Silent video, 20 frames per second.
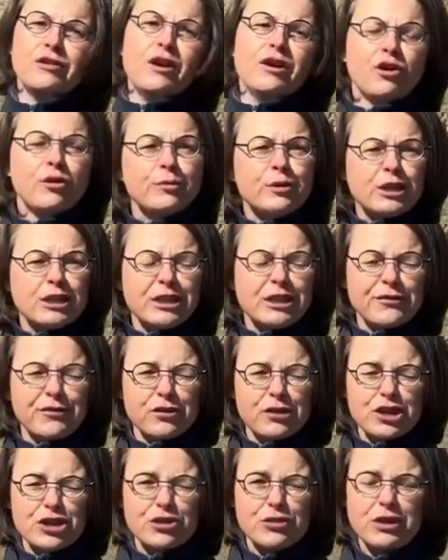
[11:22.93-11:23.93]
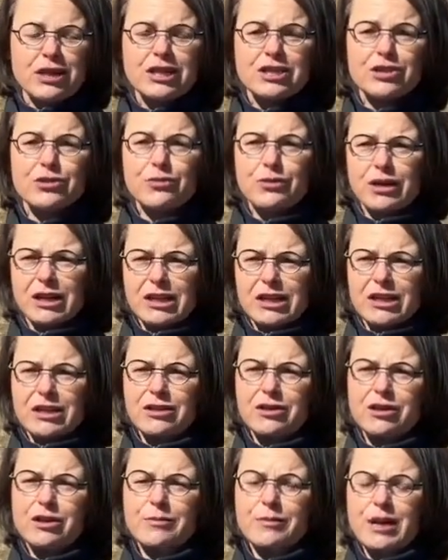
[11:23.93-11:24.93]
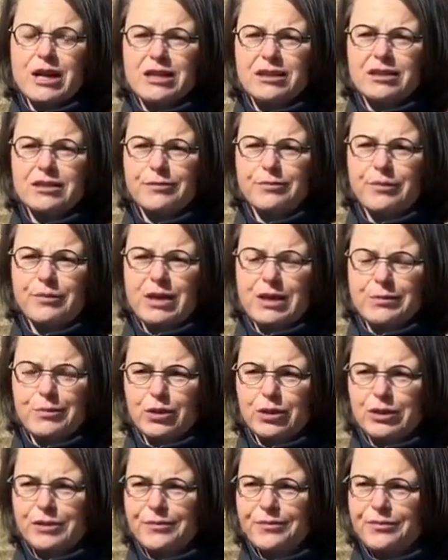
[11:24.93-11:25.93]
Community forestry is really about people.